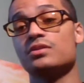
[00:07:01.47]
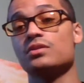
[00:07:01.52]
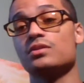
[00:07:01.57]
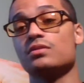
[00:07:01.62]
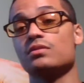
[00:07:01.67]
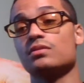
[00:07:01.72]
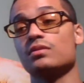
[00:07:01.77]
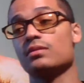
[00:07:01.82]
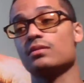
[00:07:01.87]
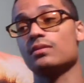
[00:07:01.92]
do,
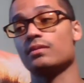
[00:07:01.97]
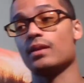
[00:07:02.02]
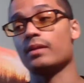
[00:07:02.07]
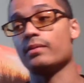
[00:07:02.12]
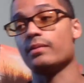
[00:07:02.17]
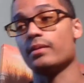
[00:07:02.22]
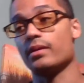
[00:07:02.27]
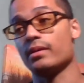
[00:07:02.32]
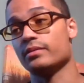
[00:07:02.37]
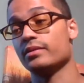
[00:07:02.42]
and,
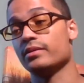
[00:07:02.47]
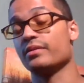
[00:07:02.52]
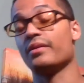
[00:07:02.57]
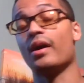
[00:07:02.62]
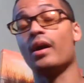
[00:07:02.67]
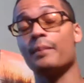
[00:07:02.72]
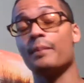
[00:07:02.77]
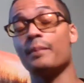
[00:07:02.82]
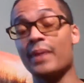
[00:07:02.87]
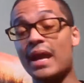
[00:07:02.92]
and you know,
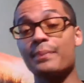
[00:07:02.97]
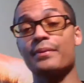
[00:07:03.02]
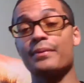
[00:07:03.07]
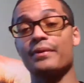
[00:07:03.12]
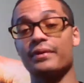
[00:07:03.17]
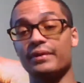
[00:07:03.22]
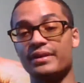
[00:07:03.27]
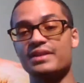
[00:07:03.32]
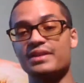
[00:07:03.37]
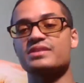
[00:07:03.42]
on paper at
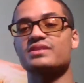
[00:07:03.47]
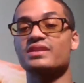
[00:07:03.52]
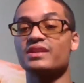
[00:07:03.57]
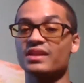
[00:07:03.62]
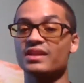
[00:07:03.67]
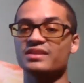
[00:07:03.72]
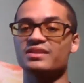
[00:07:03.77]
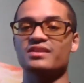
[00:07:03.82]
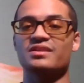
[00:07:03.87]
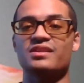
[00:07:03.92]
least,
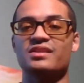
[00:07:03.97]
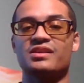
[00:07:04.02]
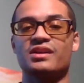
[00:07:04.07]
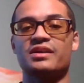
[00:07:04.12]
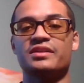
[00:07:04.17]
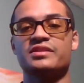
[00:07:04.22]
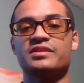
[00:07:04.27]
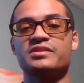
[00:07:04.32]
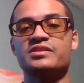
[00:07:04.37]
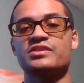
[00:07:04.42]
get a, a
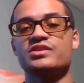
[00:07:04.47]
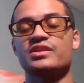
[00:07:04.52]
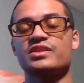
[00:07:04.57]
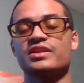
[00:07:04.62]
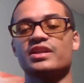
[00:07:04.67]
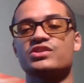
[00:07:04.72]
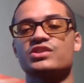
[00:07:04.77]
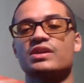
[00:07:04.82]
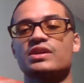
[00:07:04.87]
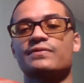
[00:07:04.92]
decision
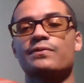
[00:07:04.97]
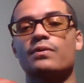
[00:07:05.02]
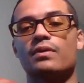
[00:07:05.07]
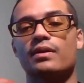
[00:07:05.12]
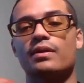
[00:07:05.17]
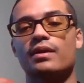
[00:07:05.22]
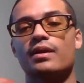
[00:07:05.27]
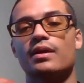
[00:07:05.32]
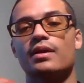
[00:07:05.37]
against Jeff Horn.